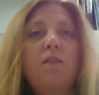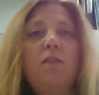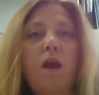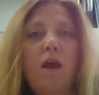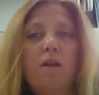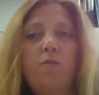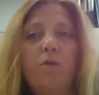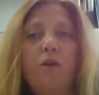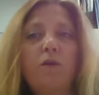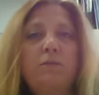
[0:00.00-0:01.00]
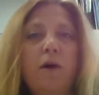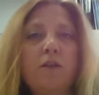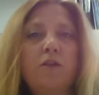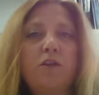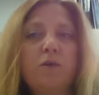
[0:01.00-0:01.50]
Then, when you
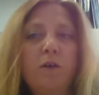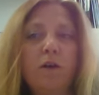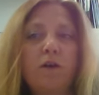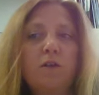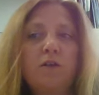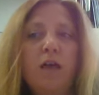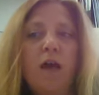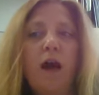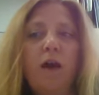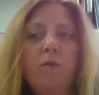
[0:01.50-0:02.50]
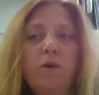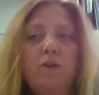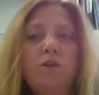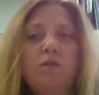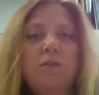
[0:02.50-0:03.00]
respond to your peers, I
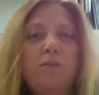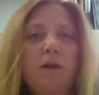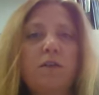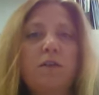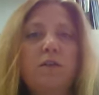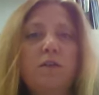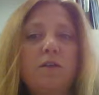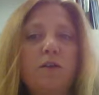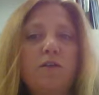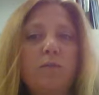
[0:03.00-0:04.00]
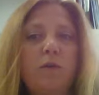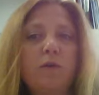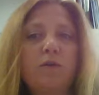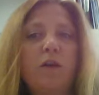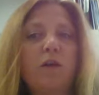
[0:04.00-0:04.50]
want you to respond to the discussion
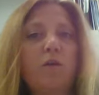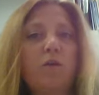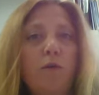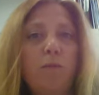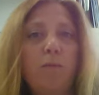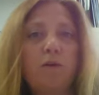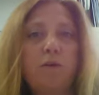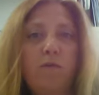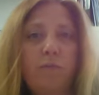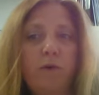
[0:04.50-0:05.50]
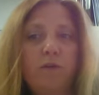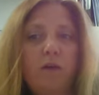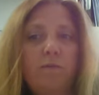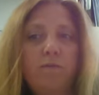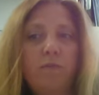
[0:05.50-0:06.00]
posts that your group members have
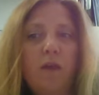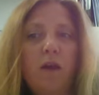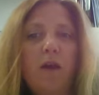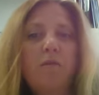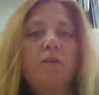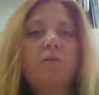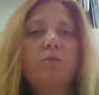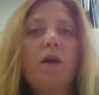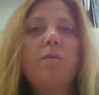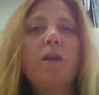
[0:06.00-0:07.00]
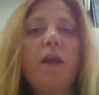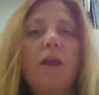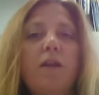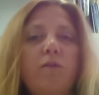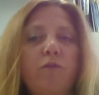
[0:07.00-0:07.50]
posted. This will come in
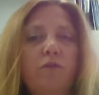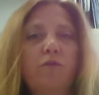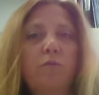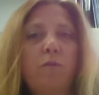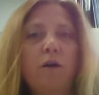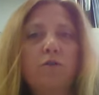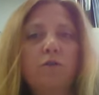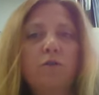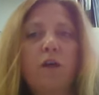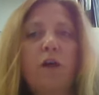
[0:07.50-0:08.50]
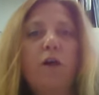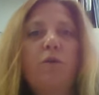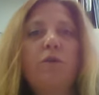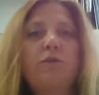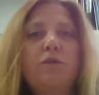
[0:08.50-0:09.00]
handy in future modules
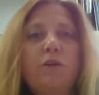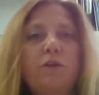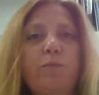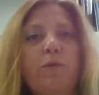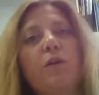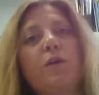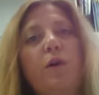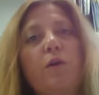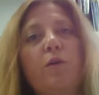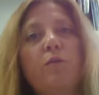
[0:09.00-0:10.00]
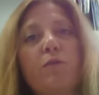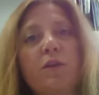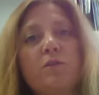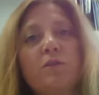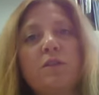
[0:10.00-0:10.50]
when you start to pull in your own
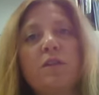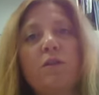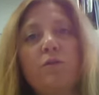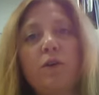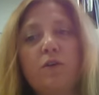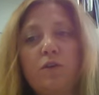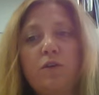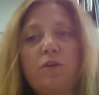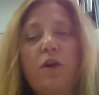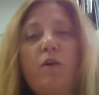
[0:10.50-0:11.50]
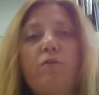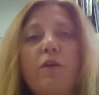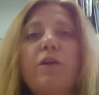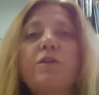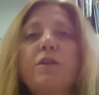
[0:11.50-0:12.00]
resources and research
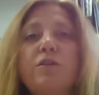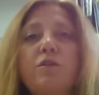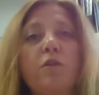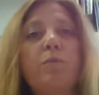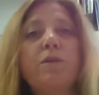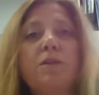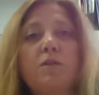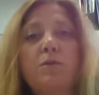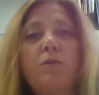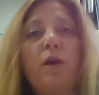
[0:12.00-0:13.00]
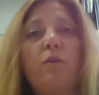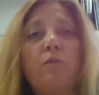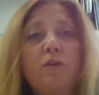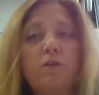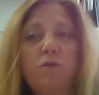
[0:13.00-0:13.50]
for your digital participatory
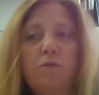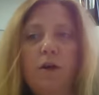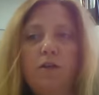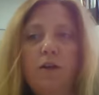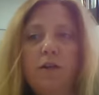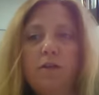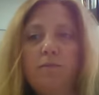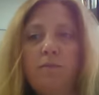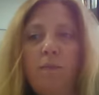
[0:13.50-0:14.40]
research project.